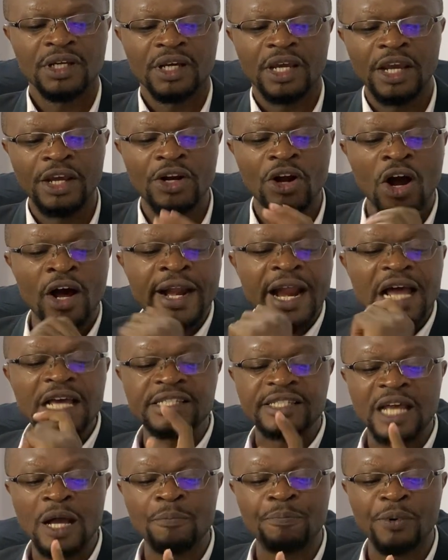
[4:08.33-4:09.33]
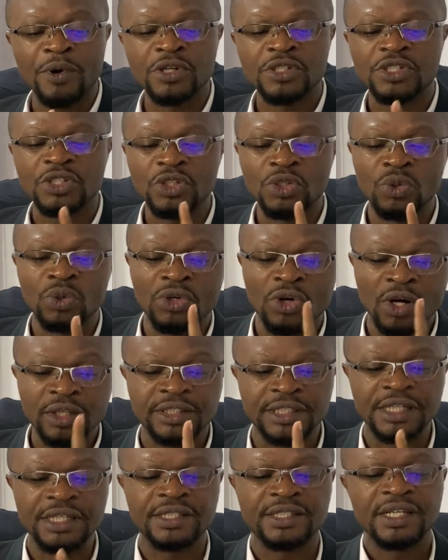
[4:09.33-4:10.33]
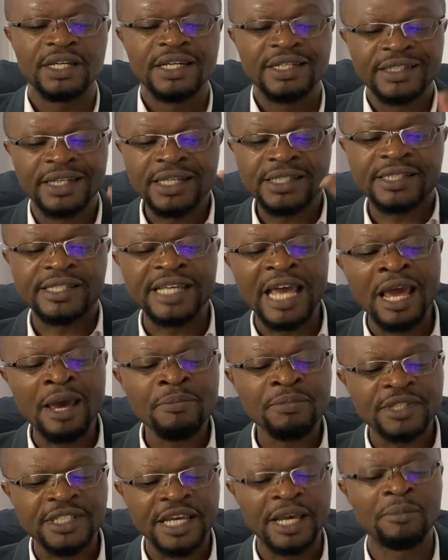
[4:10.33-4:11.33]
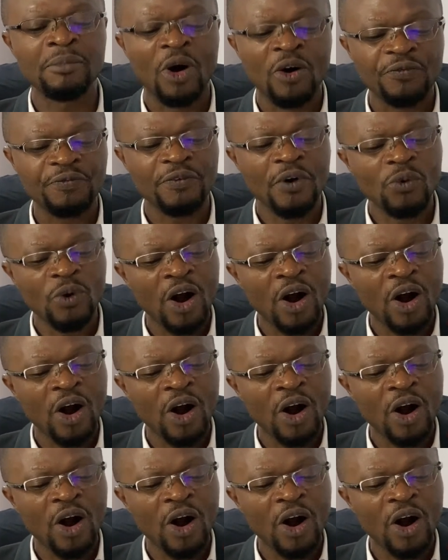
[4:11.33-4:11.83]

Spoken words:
In other examples, you will notice this same theme of